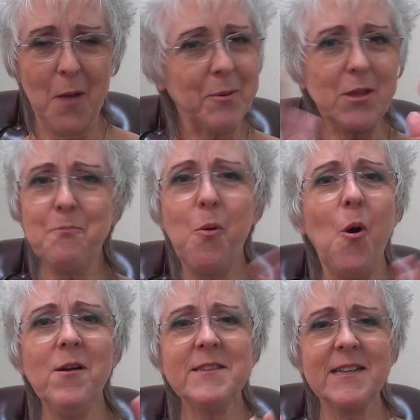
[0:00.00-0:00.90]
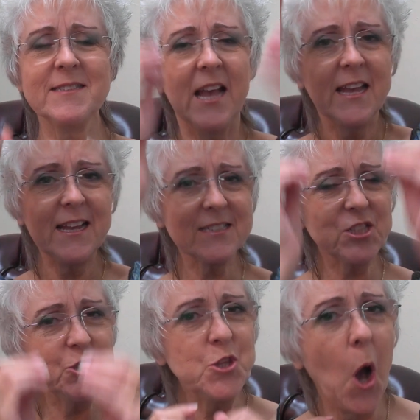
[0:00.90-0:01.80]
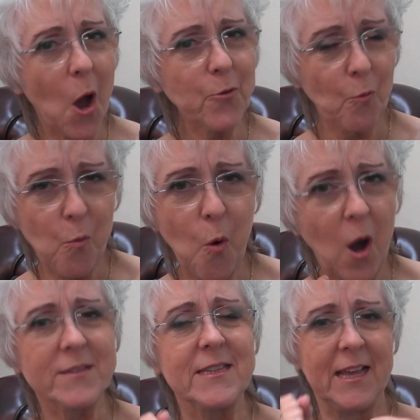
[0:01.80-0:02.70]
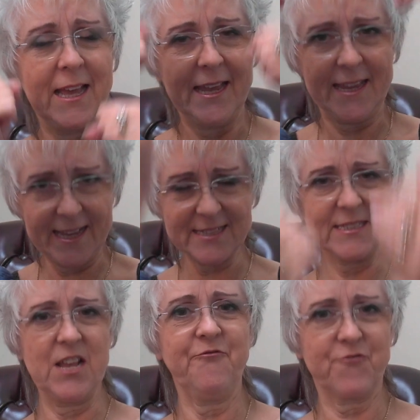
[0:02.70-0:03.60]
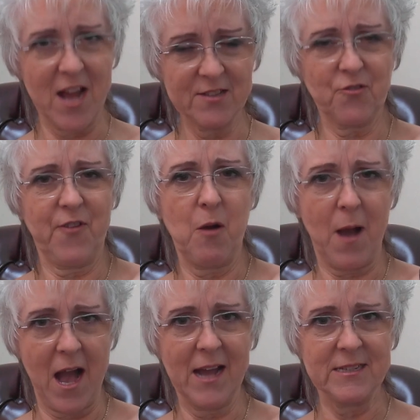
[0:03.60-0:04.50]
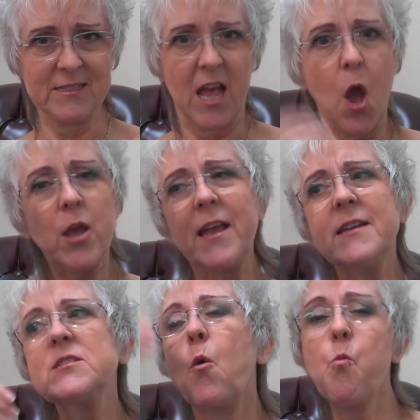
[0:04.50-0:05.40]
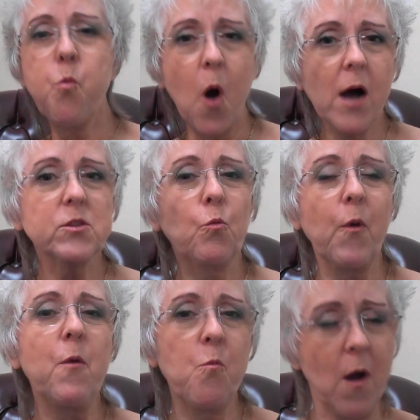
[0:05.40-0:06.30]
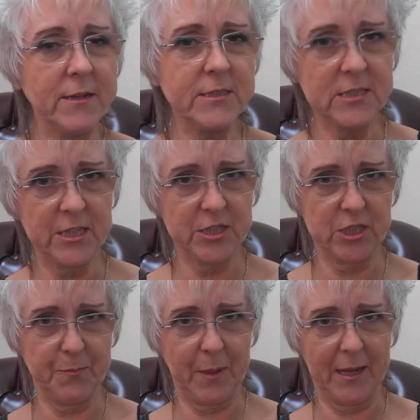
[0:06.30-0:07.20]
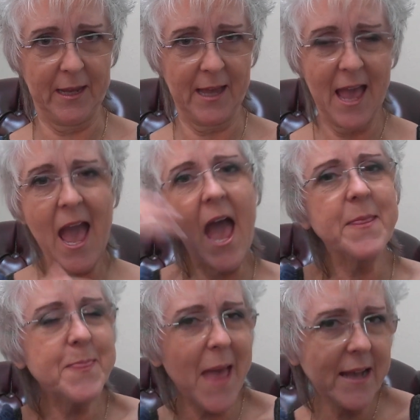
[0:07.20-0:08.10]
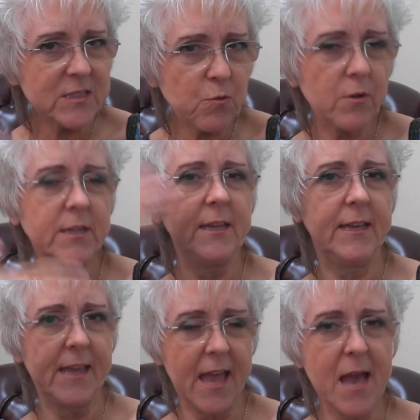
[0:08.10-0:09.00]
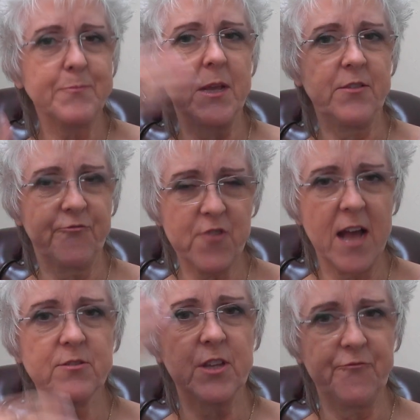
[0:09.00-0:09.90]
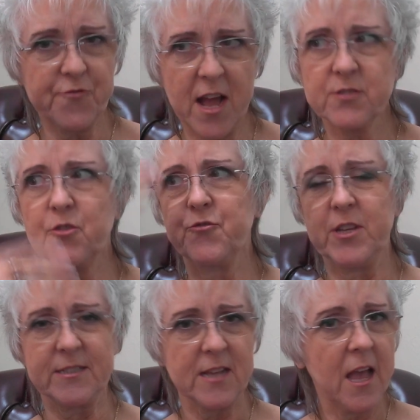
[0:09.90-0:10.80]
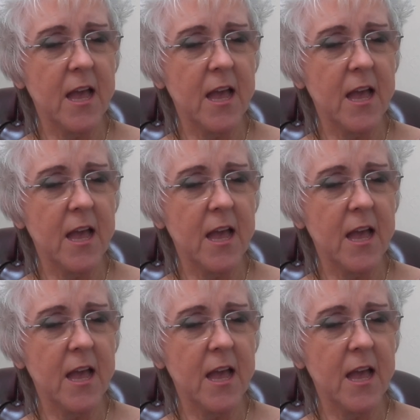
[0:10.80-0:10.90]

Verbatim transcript: But the point is, it's not what is in front of our eyes, is what we wanted to be. And that's what he kept in front, in front of his